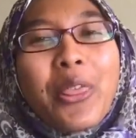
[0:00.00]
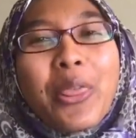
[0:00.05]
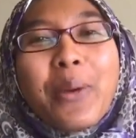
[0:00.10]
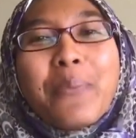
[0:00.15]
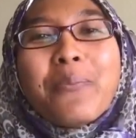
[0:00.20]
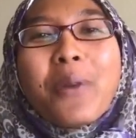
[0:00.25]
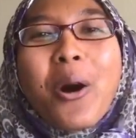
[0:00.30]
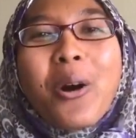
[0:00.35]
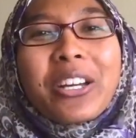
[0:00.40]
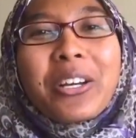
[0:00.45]
the
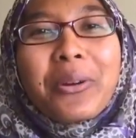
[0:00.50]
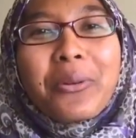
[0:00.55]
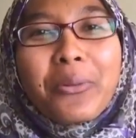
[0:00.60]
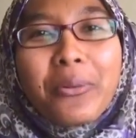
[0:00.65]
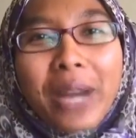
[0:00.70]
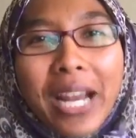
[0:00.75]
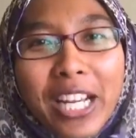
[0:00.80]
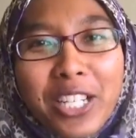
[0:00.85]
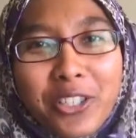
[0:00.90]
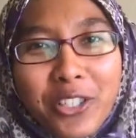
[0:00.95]
more
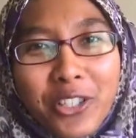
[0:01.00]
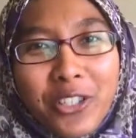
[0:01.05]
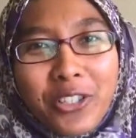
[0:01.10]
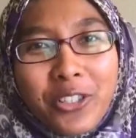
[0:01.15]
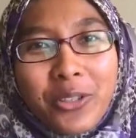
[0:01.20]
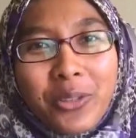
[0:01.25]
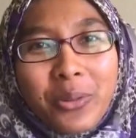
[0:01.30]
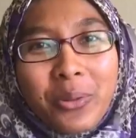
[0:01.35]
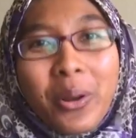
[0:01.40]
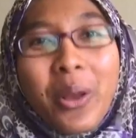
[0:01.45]

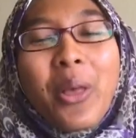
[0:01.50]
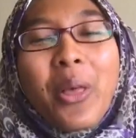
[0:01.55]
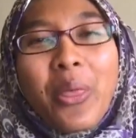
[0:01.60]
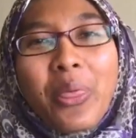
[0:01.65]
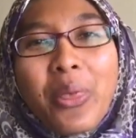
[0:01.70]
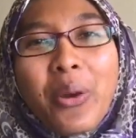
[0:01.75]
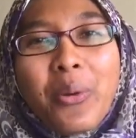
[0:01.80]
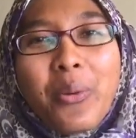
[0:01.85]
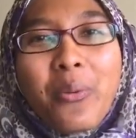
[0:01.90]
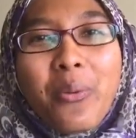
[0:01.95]
courageous you,
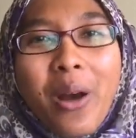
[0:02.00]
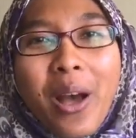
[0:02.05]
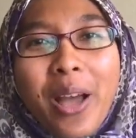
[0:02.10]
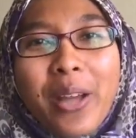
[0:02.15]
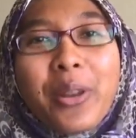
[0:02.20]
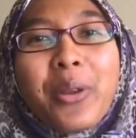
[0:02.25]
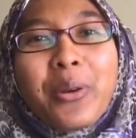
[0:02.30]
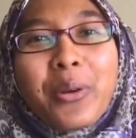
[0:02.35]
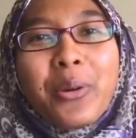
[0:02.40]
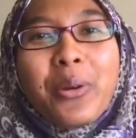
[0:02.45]
the
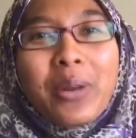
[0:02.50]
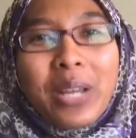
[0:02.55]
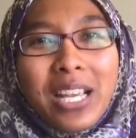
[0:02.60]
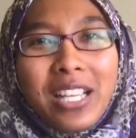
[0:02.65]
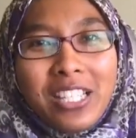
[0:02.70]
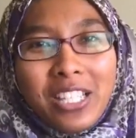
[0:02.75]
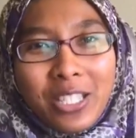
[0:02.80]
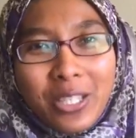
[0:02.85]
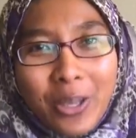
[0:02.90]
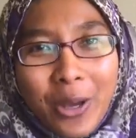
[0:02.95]
one who
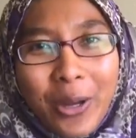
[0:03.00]
is